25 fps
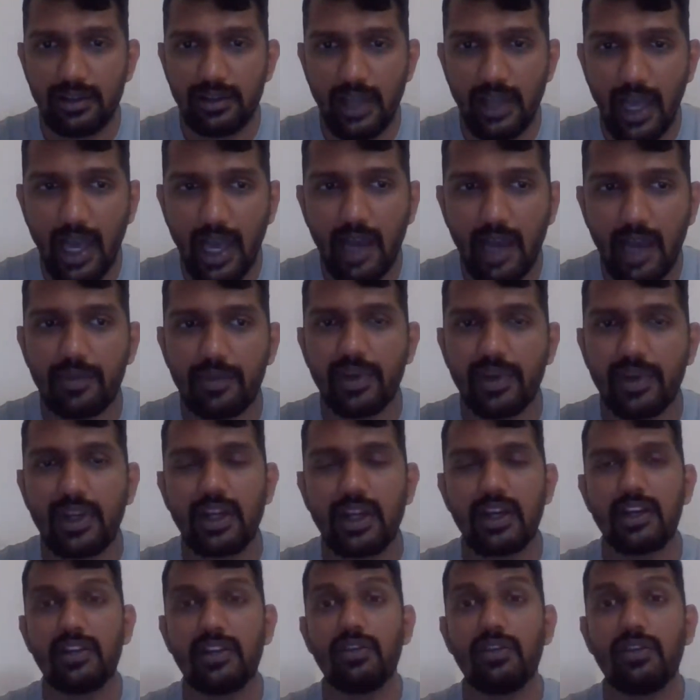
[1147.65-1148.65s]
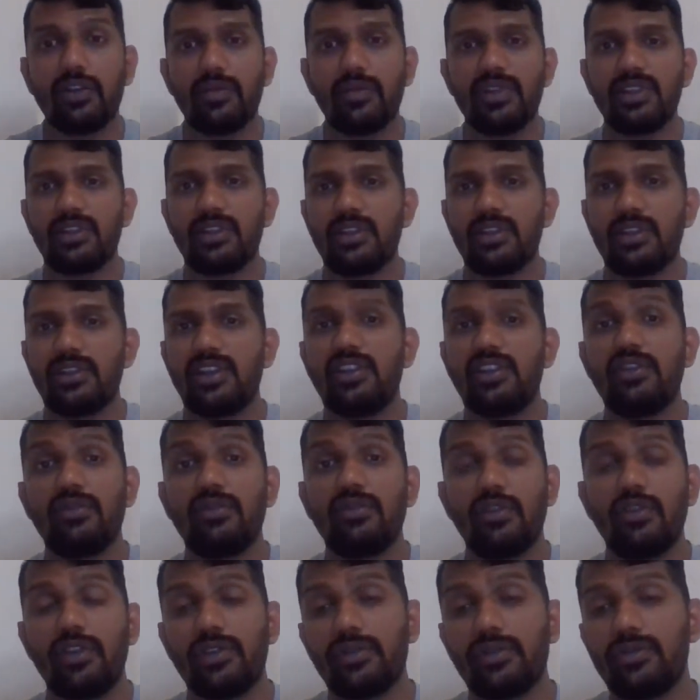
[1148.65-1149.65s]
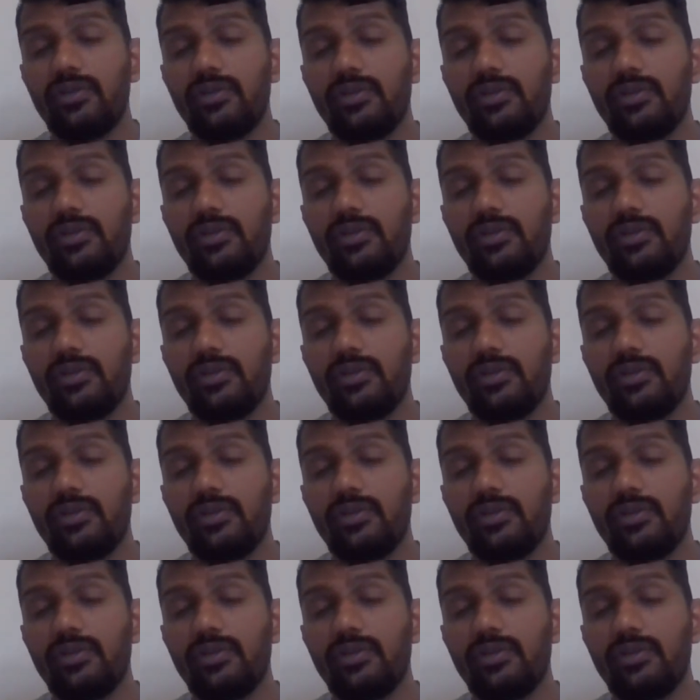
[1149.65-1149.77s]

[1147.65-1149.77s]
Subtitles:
app regarding to your business, and you want